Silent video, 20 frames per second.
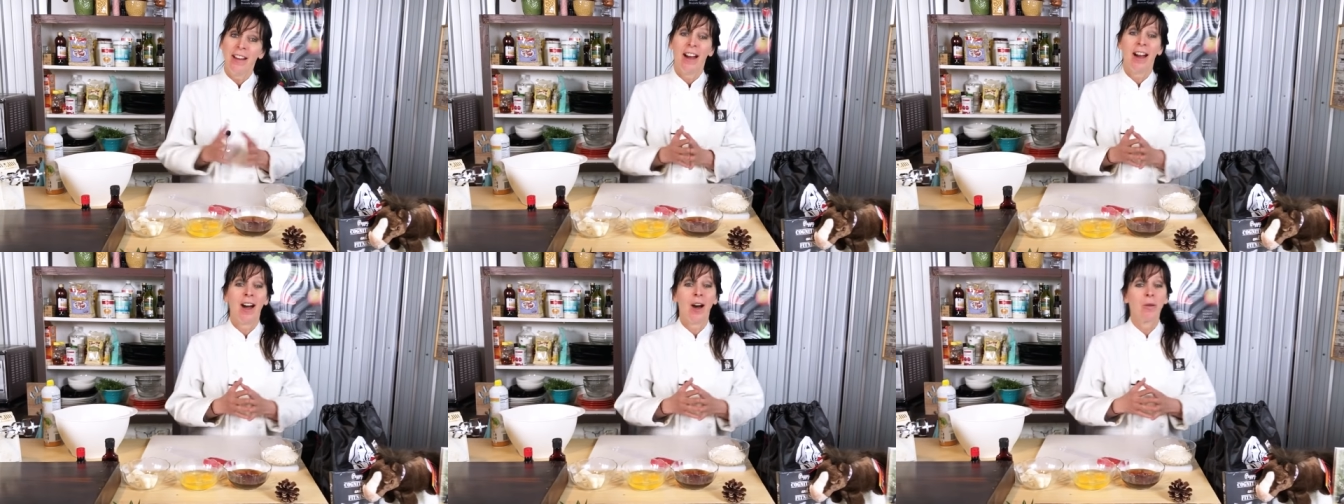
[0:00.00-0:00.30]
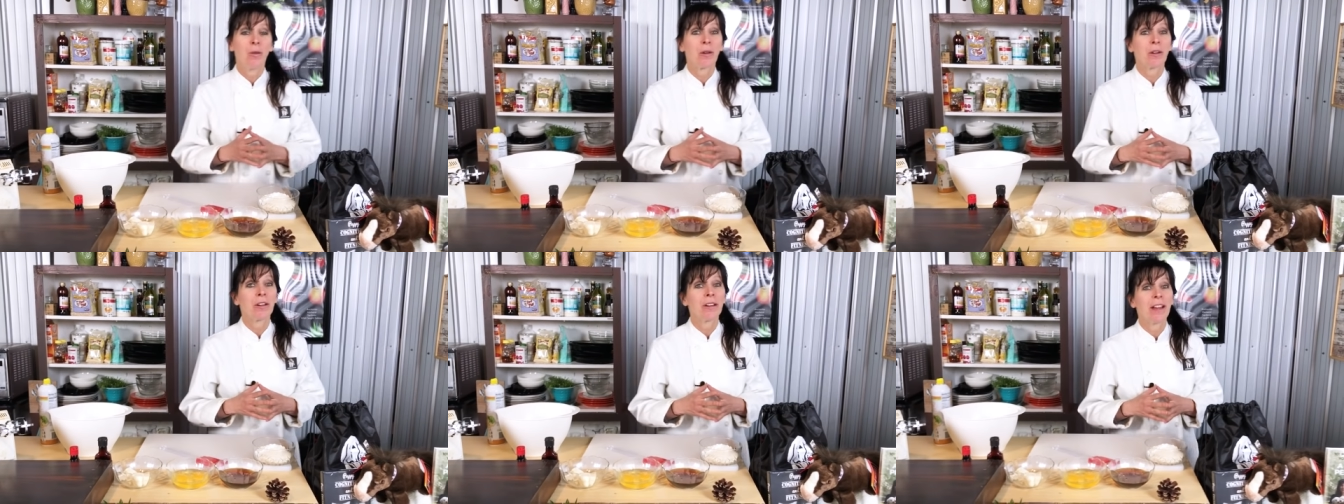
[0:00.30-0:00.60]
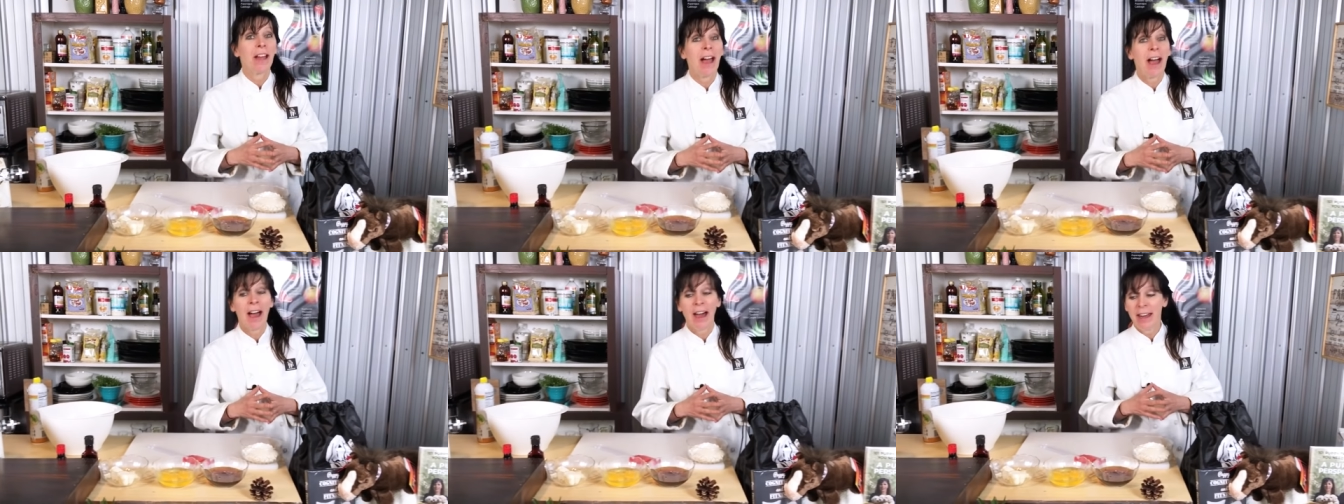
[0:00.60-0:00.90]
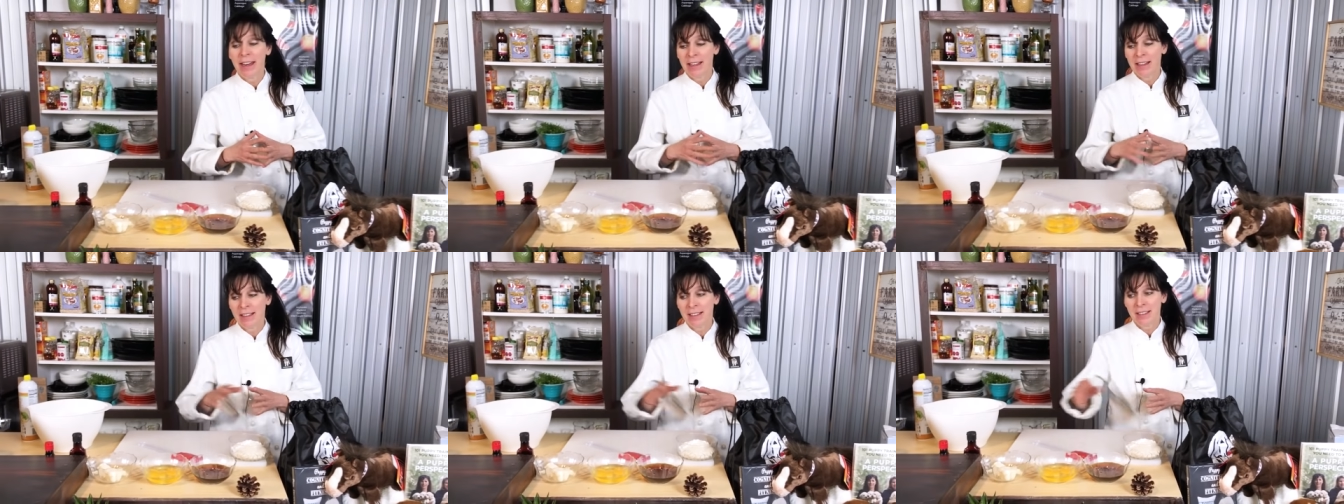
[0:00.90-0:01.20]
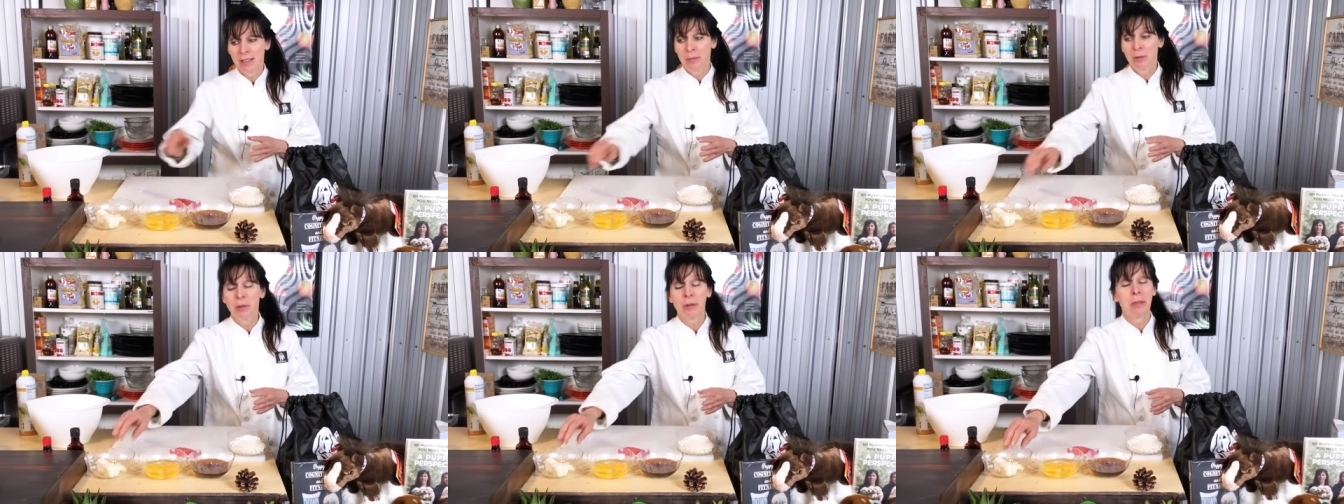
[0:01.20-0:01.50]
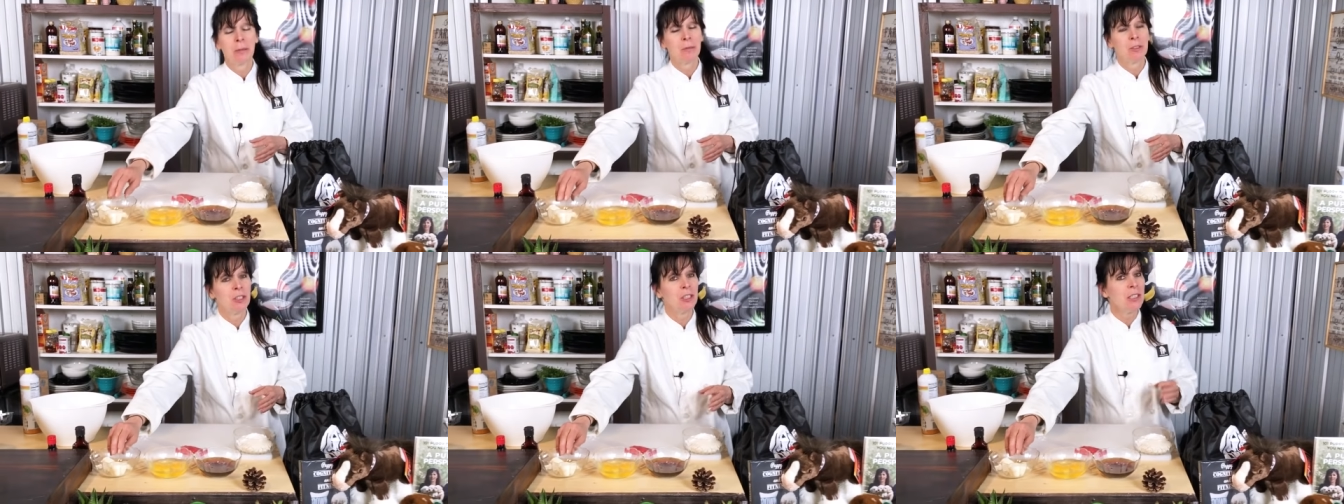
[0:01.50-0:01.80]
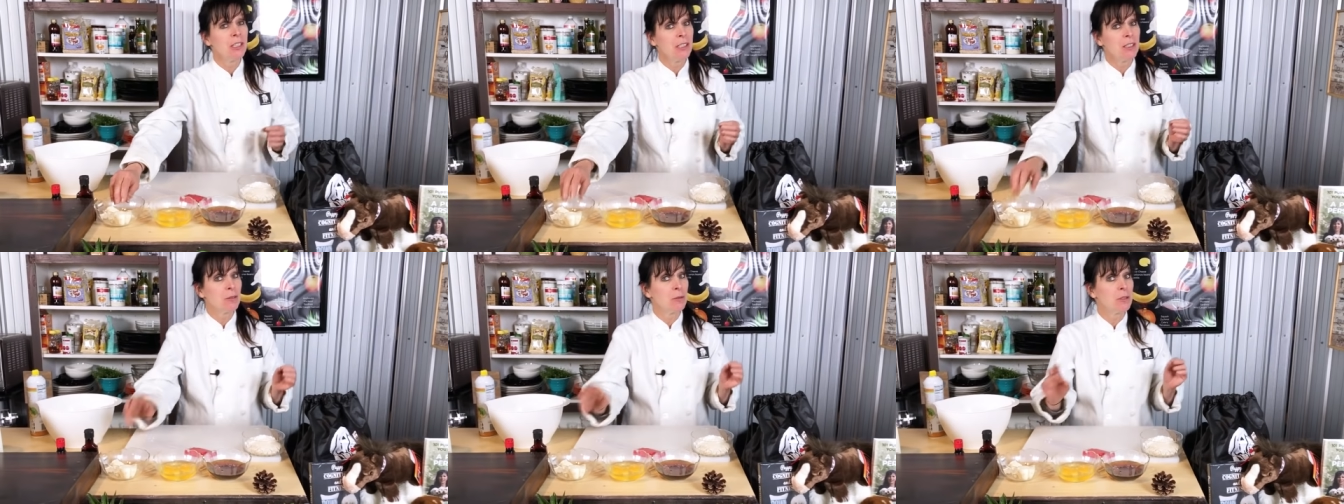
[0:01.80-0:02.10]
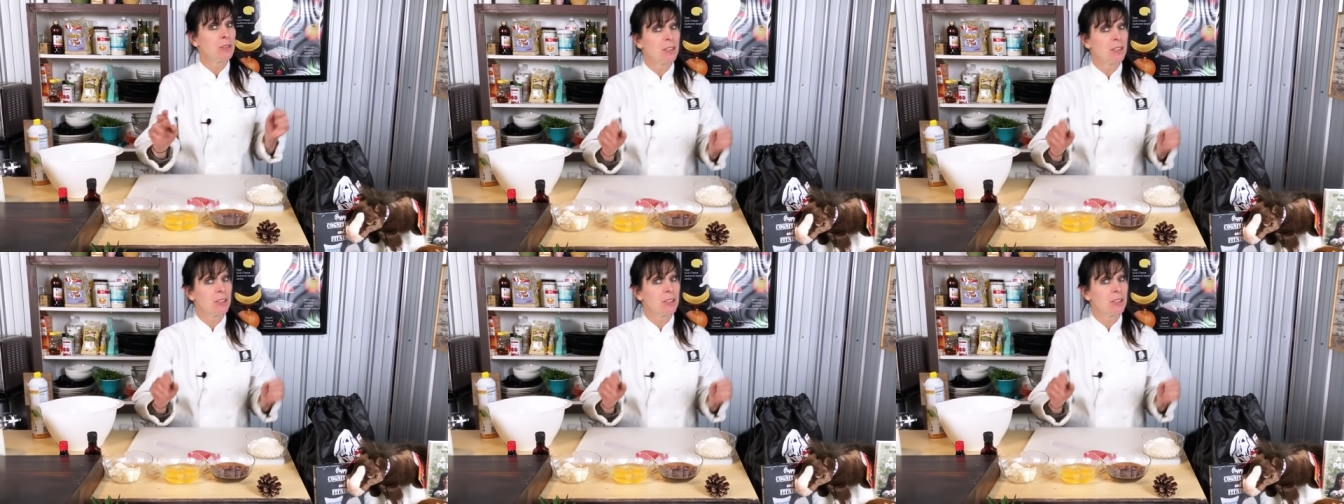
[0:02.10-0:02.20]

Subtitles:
We're going to add in some cream cheese,